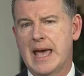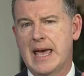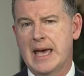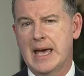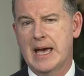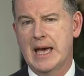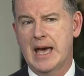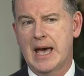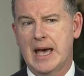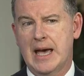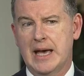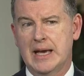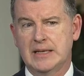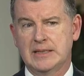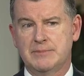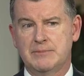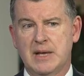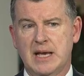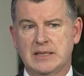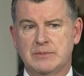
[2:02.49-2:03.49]

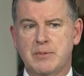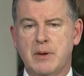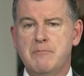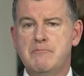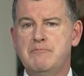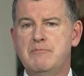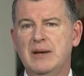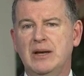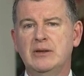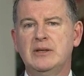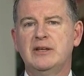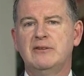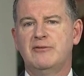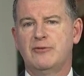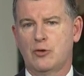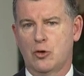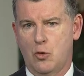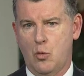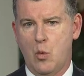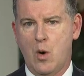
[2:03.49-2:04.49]
has been building
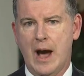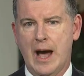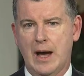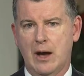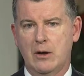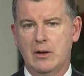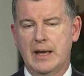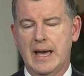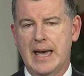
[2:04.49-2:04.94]
for a while,